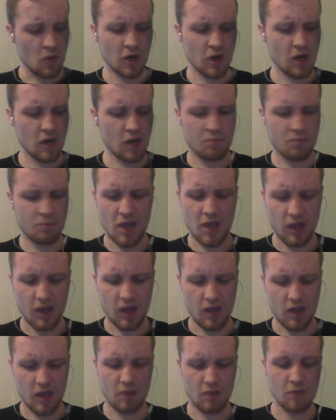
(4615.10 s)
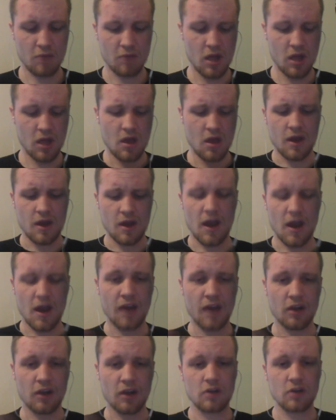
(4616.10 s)
we're going to pay him
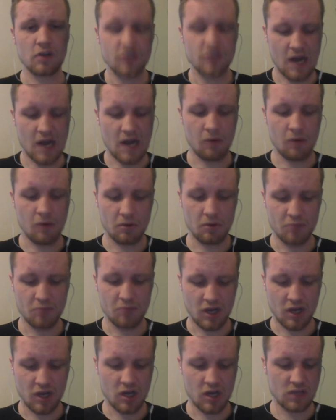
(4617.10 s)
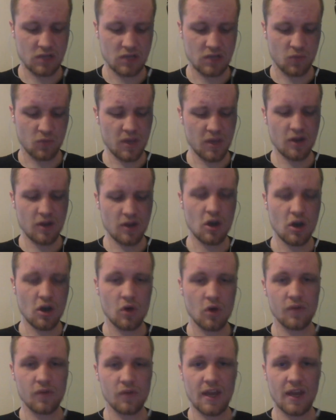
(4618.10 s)
$9 an hour because we
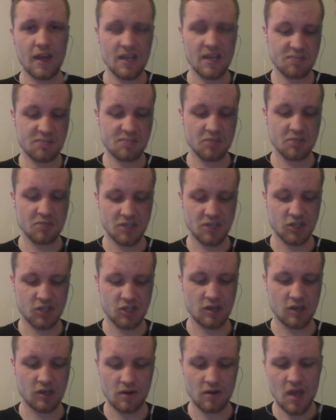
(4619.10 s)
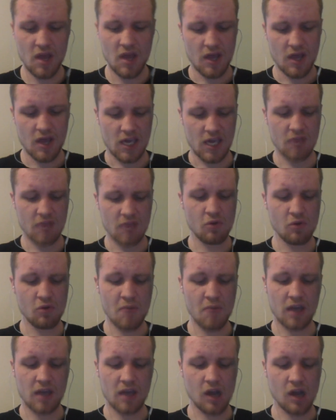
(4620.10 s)
know that his position, he
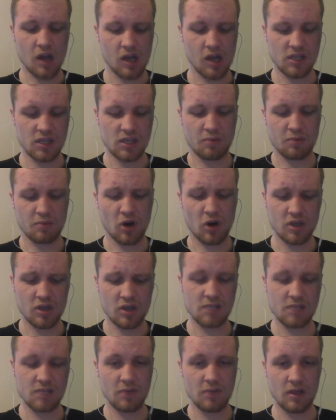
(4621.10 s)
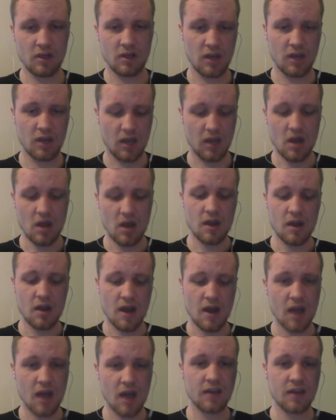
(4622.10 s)
will make us approximately
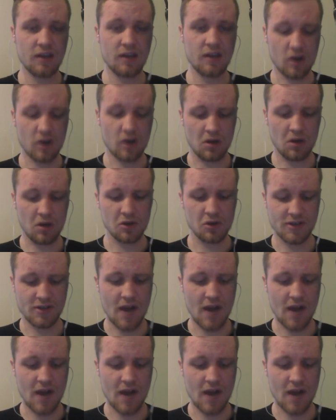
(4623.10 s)
$90 an